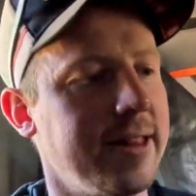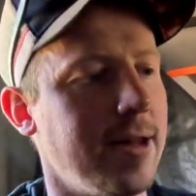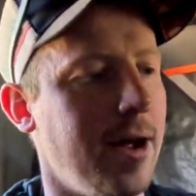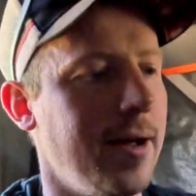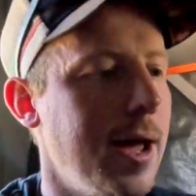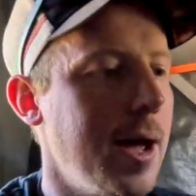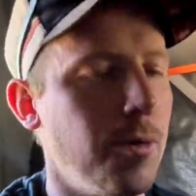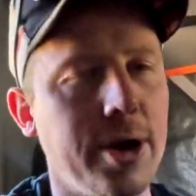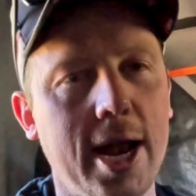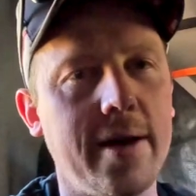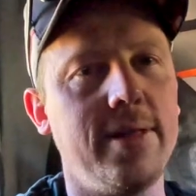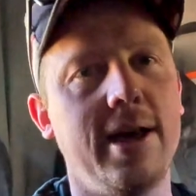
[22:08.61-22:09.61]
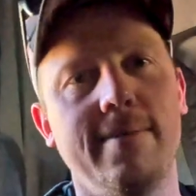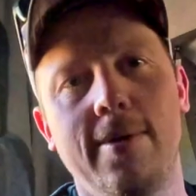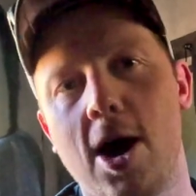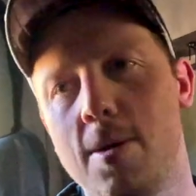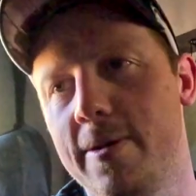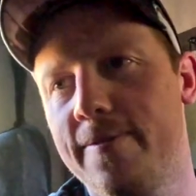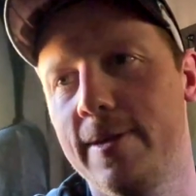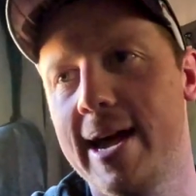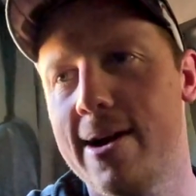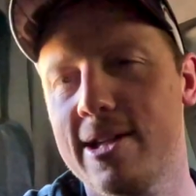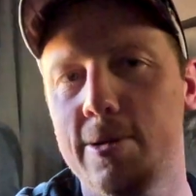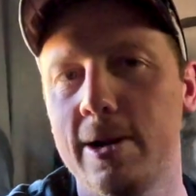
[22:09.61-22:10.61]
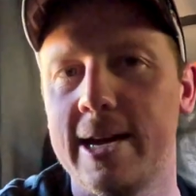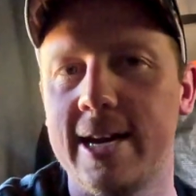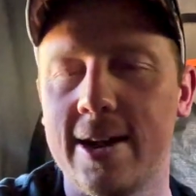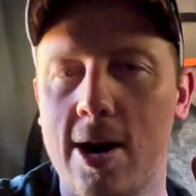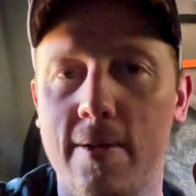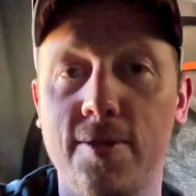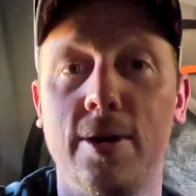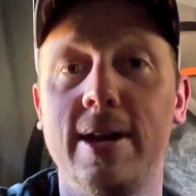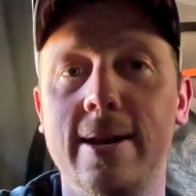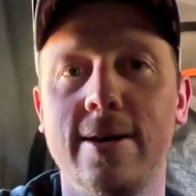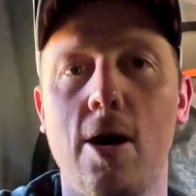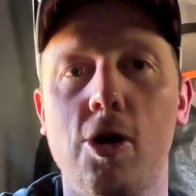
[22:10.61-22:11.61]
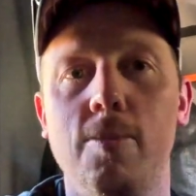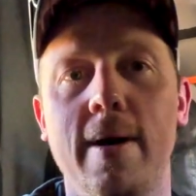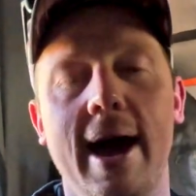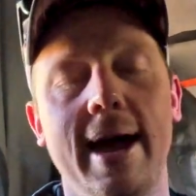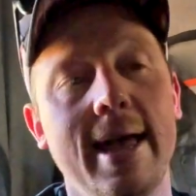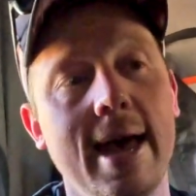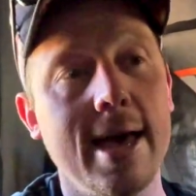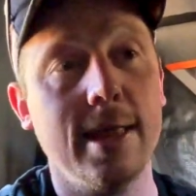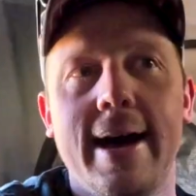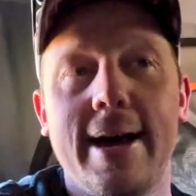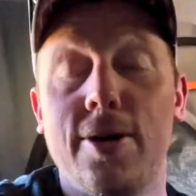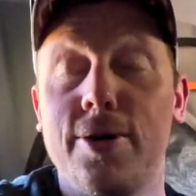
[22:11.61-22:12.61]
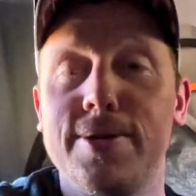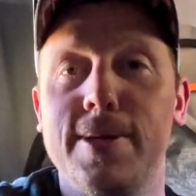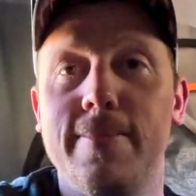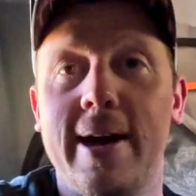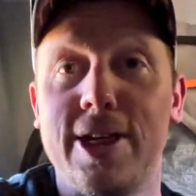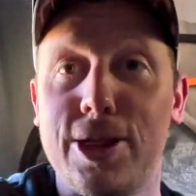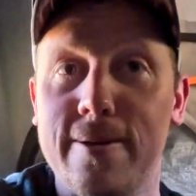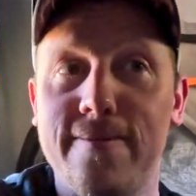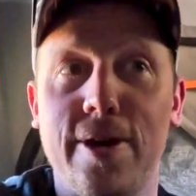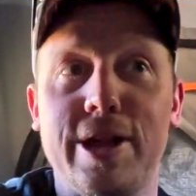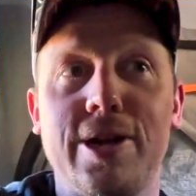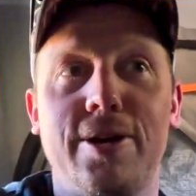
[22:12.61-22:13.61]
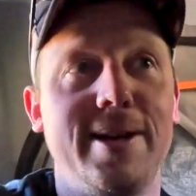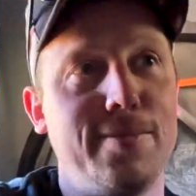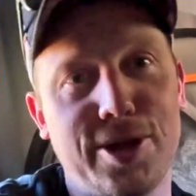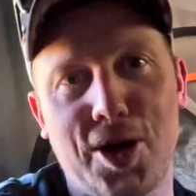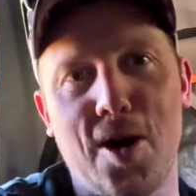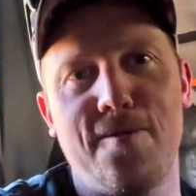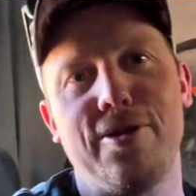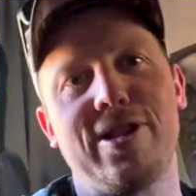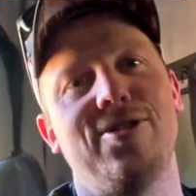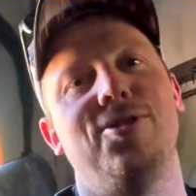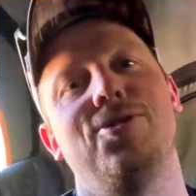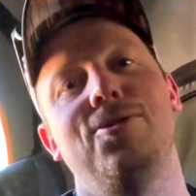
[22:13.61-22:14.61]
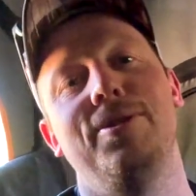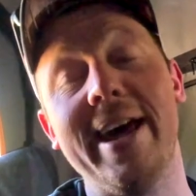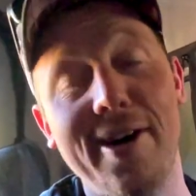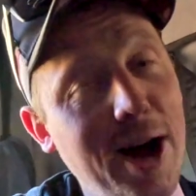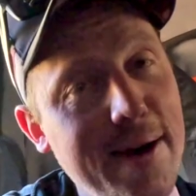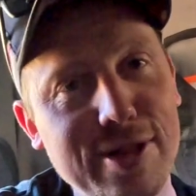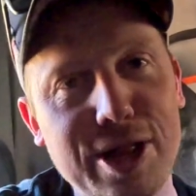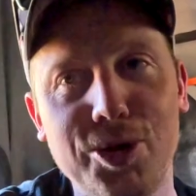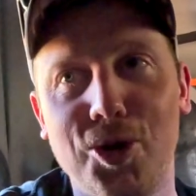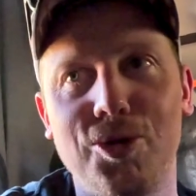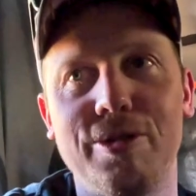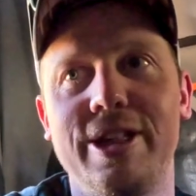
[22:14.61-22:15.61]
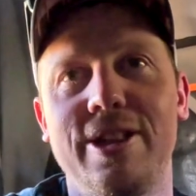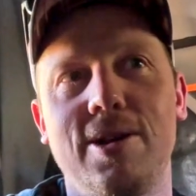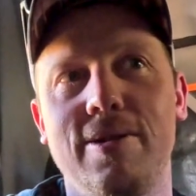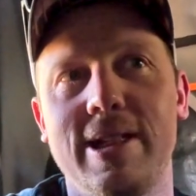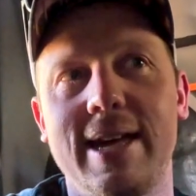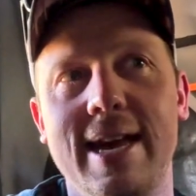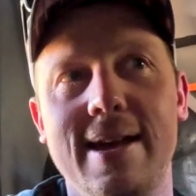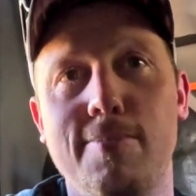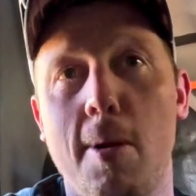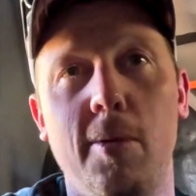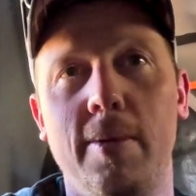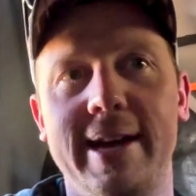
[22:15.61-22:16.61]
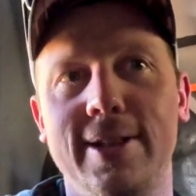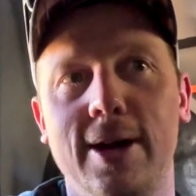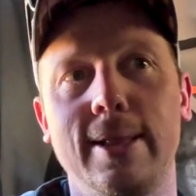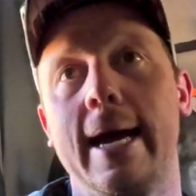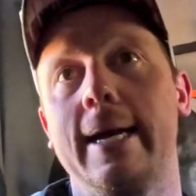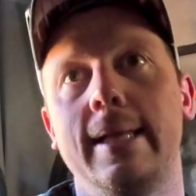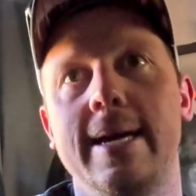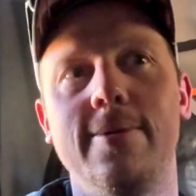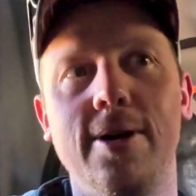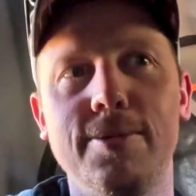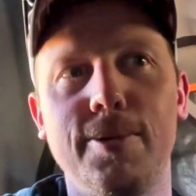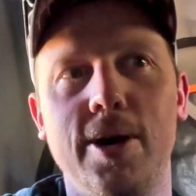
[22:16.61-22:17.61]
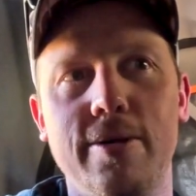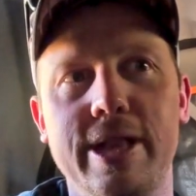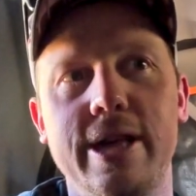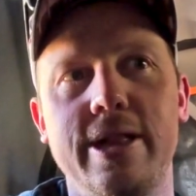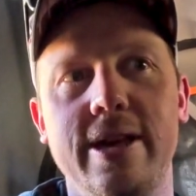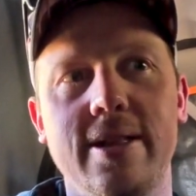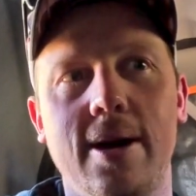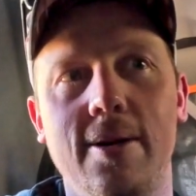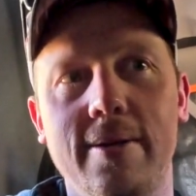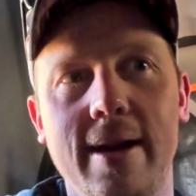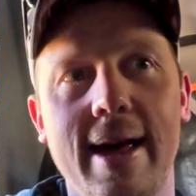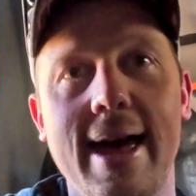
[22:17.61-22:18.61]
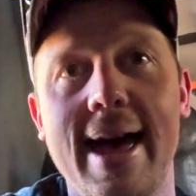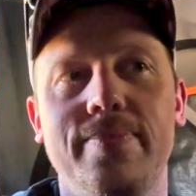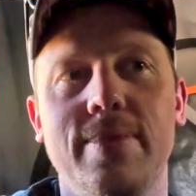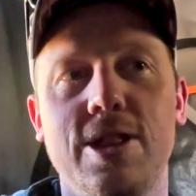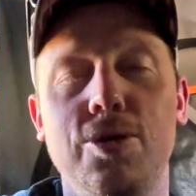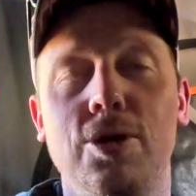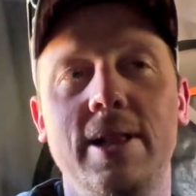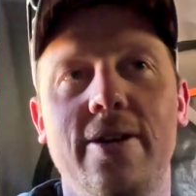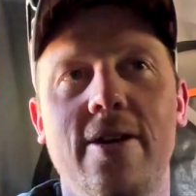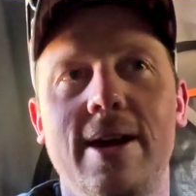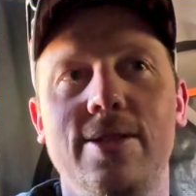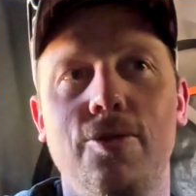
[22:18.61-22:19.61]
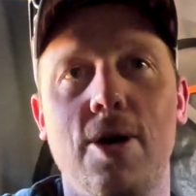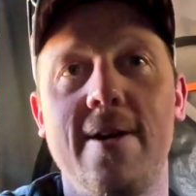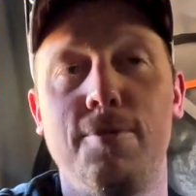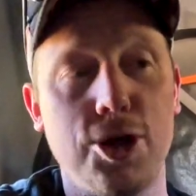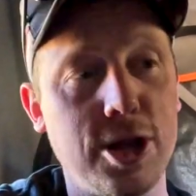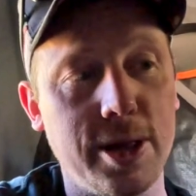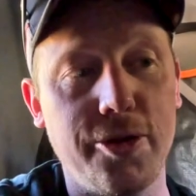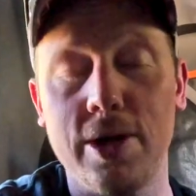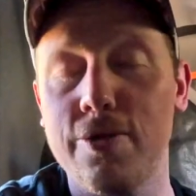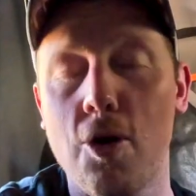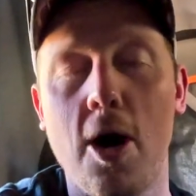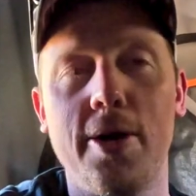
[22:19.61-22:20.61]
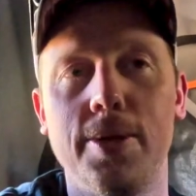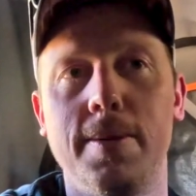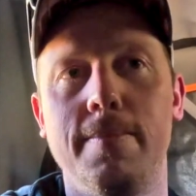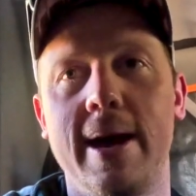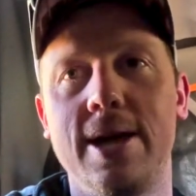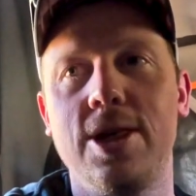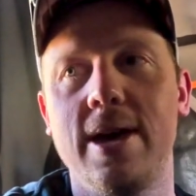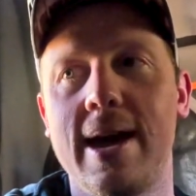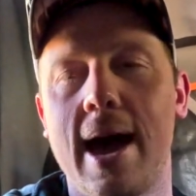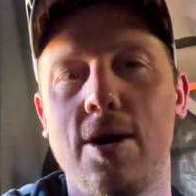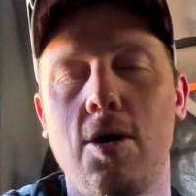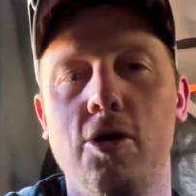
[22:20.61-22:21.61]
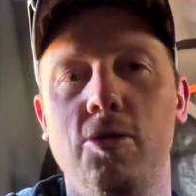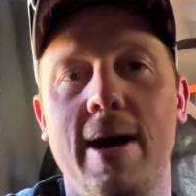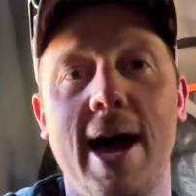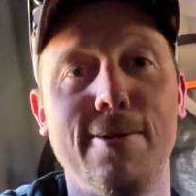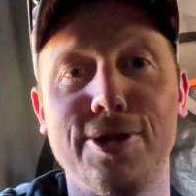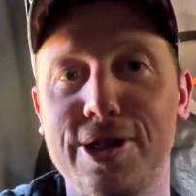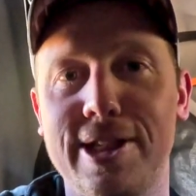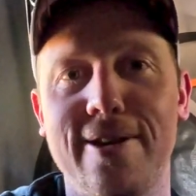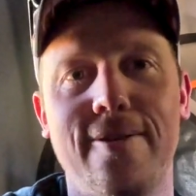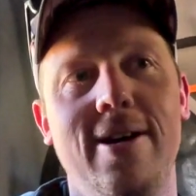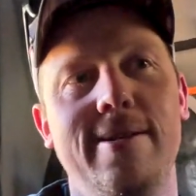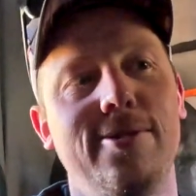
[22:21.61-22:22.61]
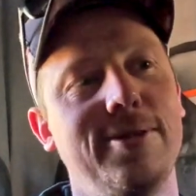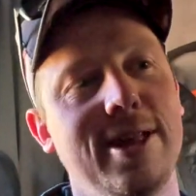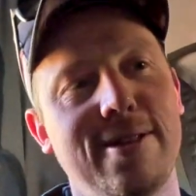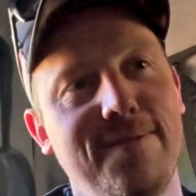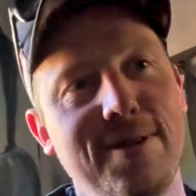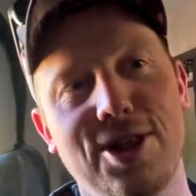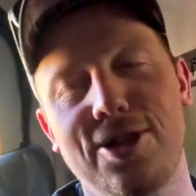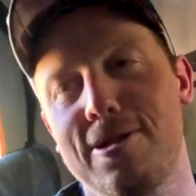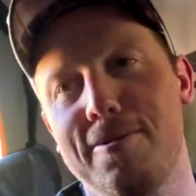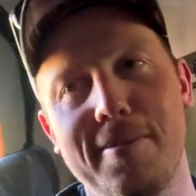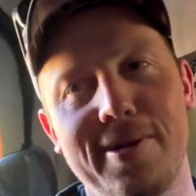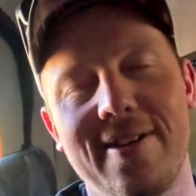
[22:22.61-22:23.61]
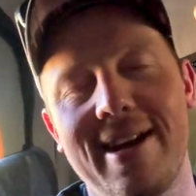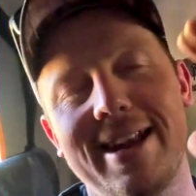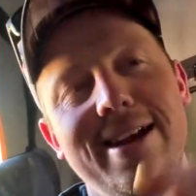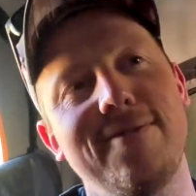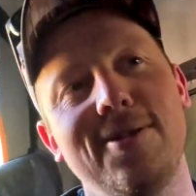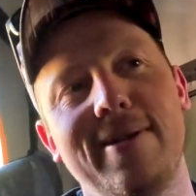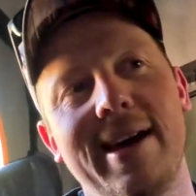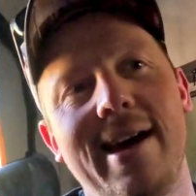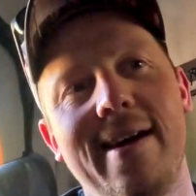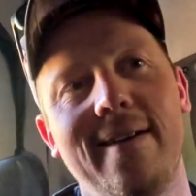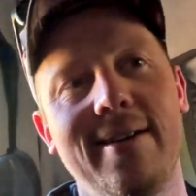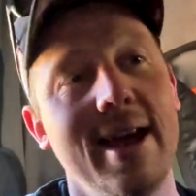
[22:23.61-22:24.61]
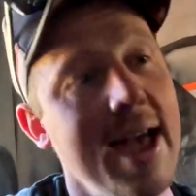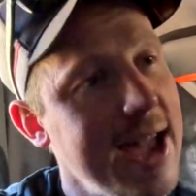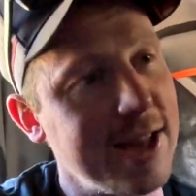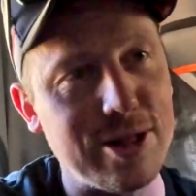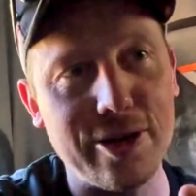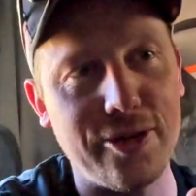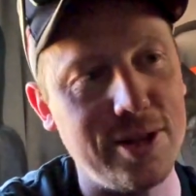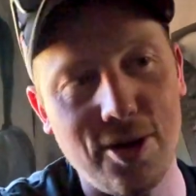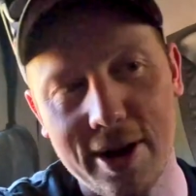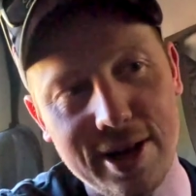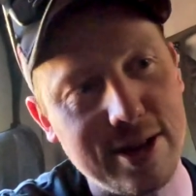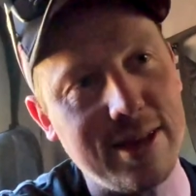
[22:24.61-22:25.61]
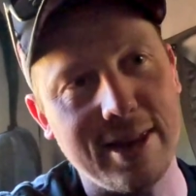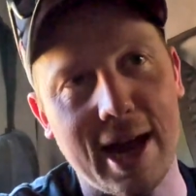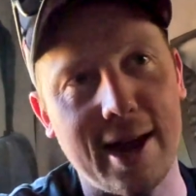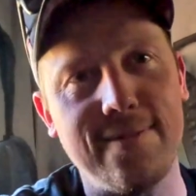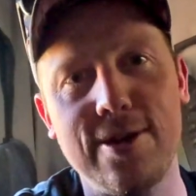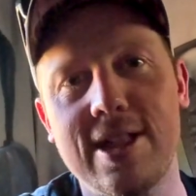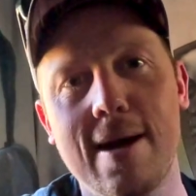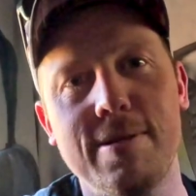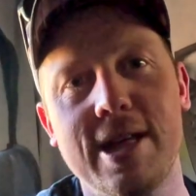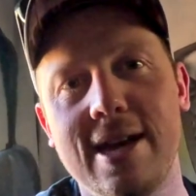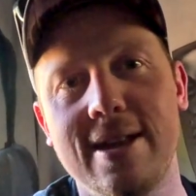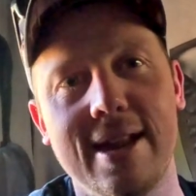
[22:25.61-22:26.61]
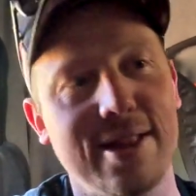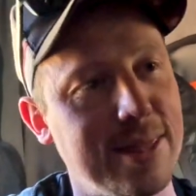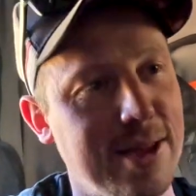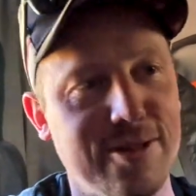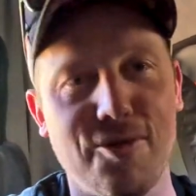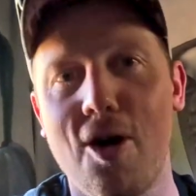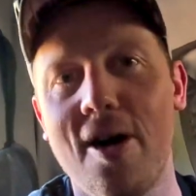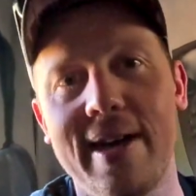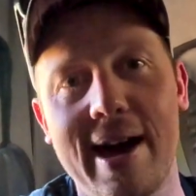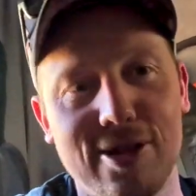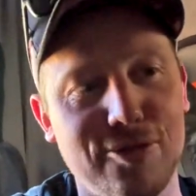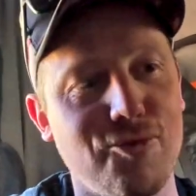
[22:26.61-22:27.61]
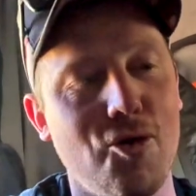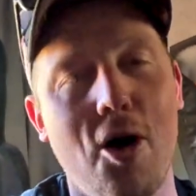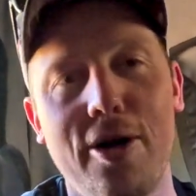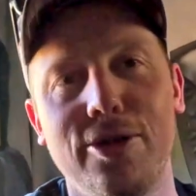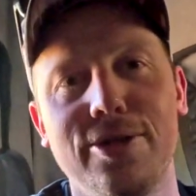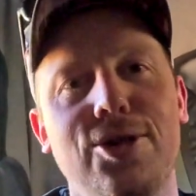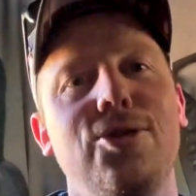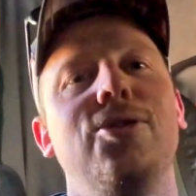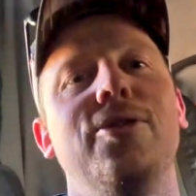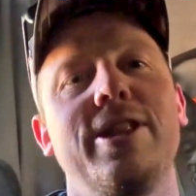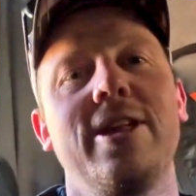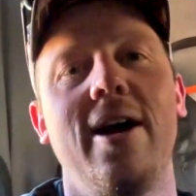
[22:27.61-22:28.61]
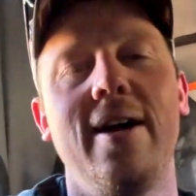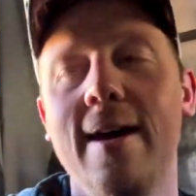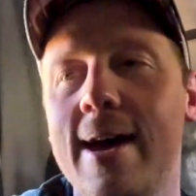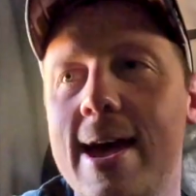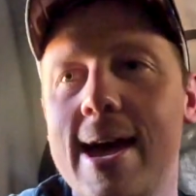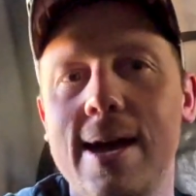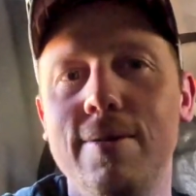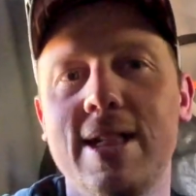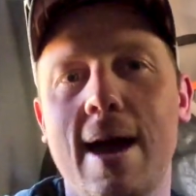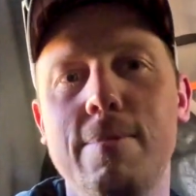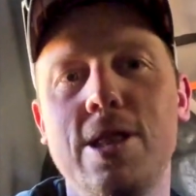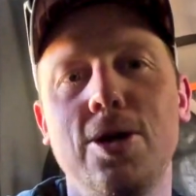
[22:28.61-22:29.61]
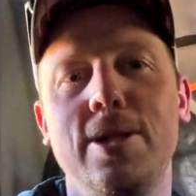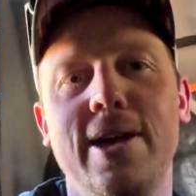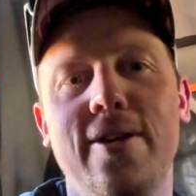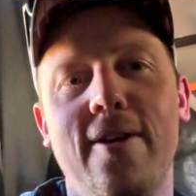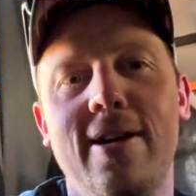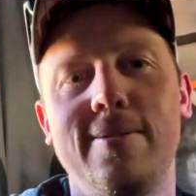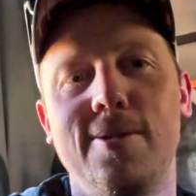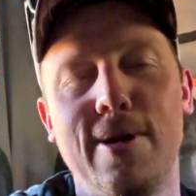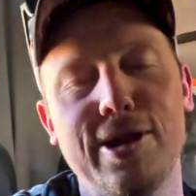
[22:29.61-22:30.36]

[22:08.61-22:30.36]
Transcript: So we'll get over there tomorrow, but for now I just want to let you know I've got here to Coral Bay, and I got to the beach, and the first thing I did was go for a snorkel. Now, I haven't snorkeled since I was a kid, probably at like Lake Learmonth when I was 6 years old. Snorkeling around the reef, which is literally right on the beach here at Coral Bay, was just incredible. There's fish swimming around everywhere, and it's literally like you take a few steps in and it's right there. It's right on the shore. So it was absolutely incredible.